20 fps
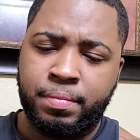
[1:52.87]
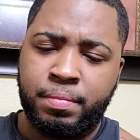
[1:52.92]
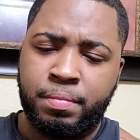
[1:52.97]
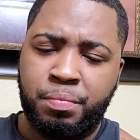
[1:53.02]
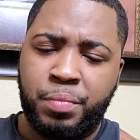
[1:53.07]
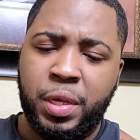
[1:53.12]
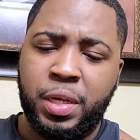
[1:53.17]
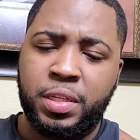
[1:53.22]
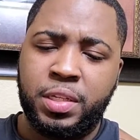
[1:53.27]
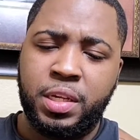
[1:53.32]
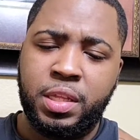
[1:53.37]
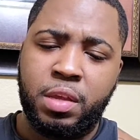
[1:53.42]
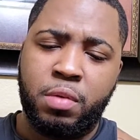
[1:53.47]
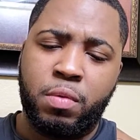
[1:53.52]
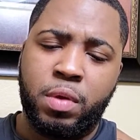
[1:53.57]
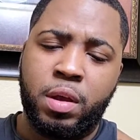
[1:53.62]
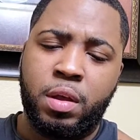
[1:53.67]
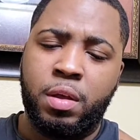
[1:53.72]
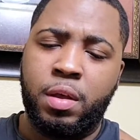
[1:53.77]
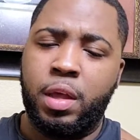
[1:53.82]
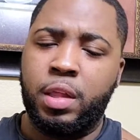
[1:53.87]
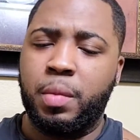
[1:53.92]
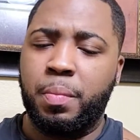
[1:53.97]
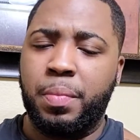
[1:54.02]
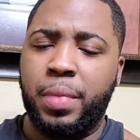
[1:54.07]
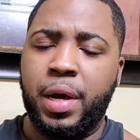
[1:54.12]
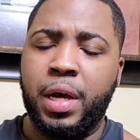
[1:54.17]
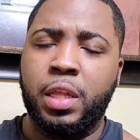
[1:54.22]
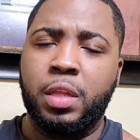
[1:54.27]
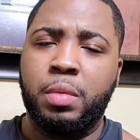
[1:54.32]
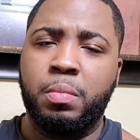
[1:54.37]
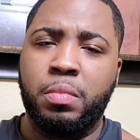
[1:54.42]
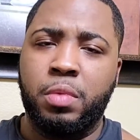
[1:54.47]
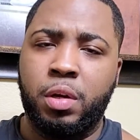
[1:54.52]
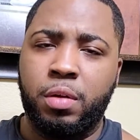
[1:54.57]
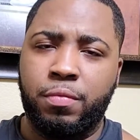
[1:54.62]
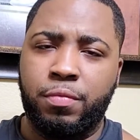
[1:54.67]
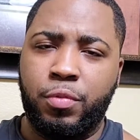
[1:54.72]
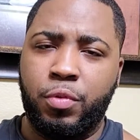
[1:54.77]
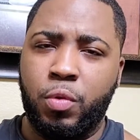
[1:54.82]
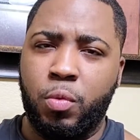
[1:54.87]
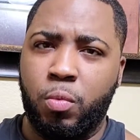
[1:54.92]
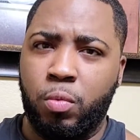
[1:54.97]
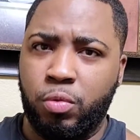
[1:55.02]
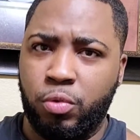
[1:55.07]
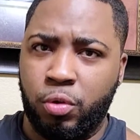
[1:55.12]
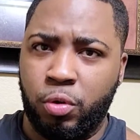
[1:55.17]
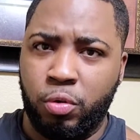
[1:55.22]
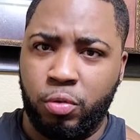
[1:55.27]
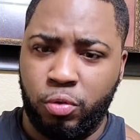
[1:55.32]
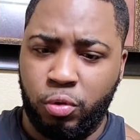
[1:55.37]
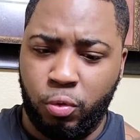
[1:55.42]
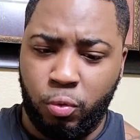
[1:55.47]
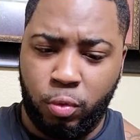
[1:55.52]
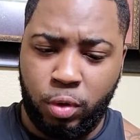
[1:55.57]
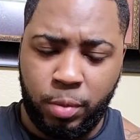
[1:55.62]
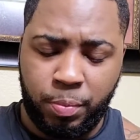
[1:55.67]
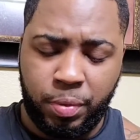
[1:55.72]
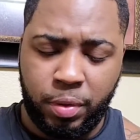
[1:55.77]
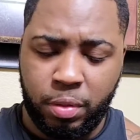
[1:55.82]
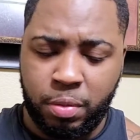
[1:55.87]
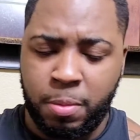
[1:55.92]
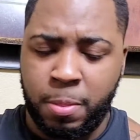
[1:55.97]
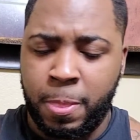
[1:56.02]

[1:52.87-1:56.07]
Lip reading: picatinny rail at the bottom of your weapon.